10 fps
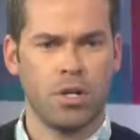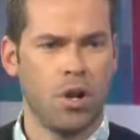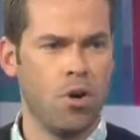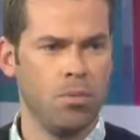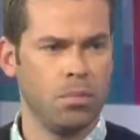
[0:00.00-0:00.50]
at
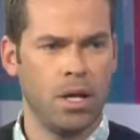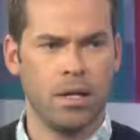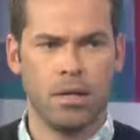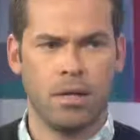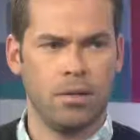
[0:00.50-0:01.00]
home,
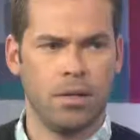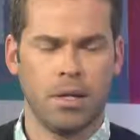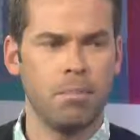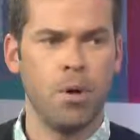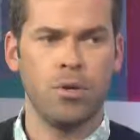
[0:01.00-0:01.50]
like
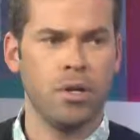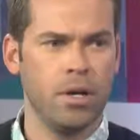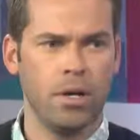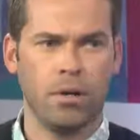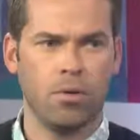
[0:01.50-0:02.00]

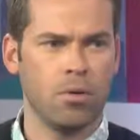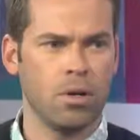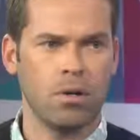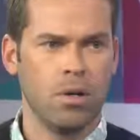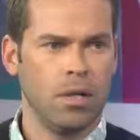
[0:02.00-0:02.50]
ammonia
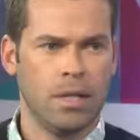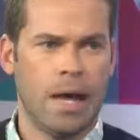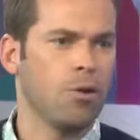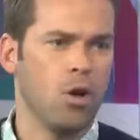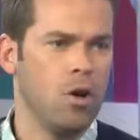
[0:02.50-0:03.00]
or
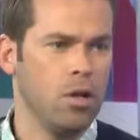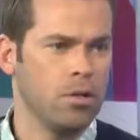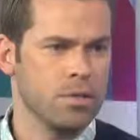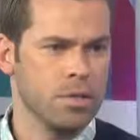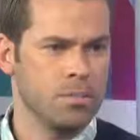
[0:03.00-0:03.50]

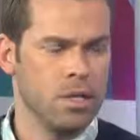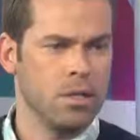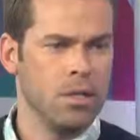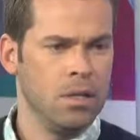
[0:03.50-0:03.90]
alcohol or something?